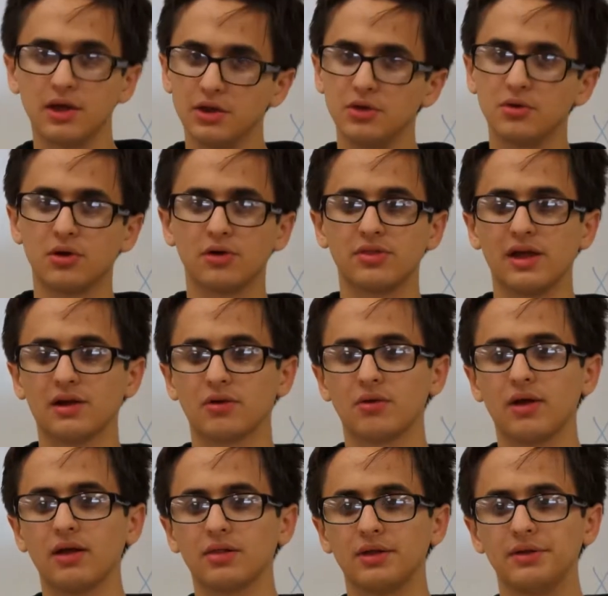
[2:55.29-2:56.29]
You heard that
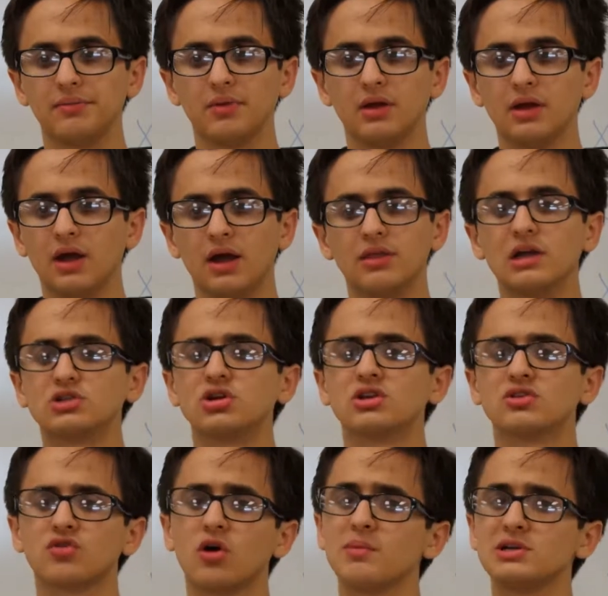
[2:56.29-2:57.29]
correctly. They
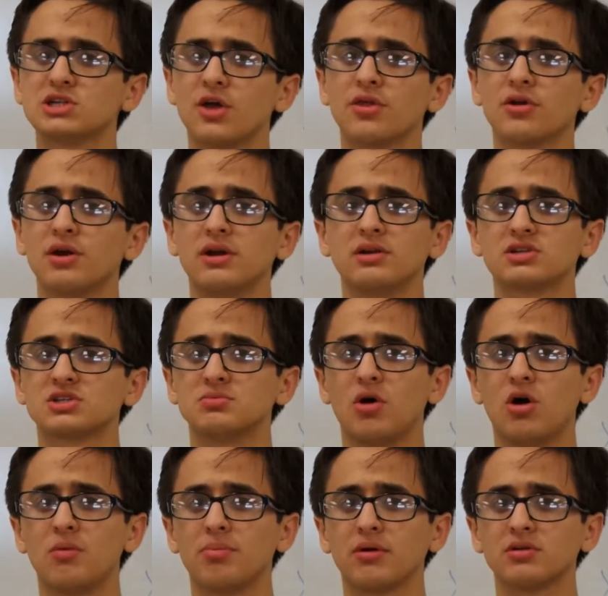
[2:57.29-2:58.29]
transform each other into
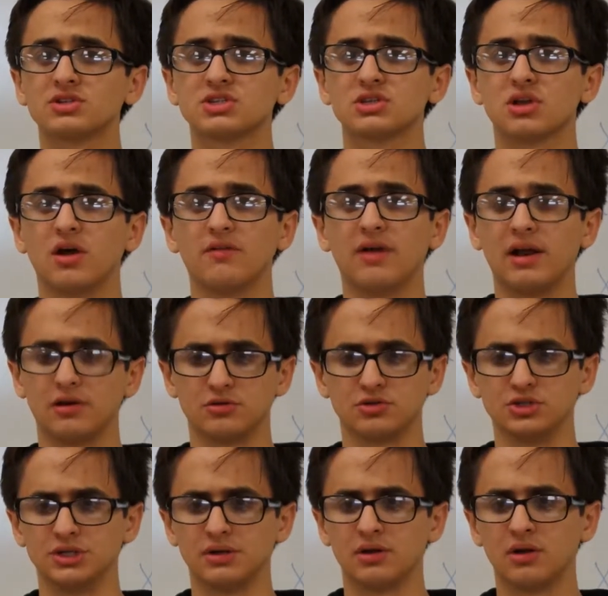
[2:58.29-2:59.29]
small bursts of
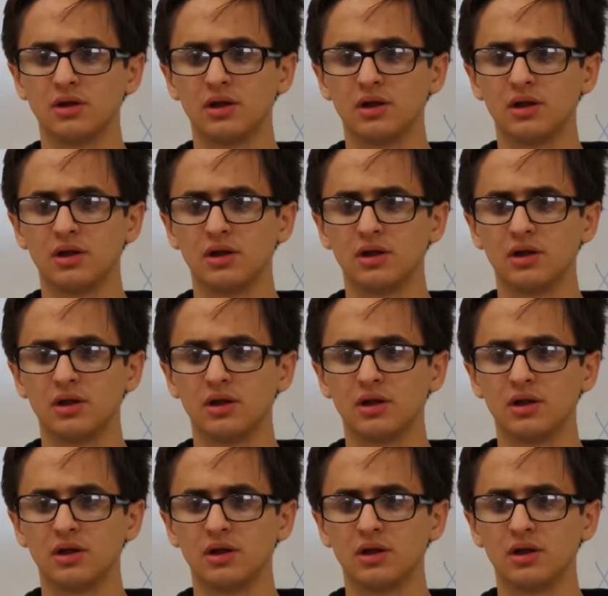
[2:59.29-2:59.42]
energy.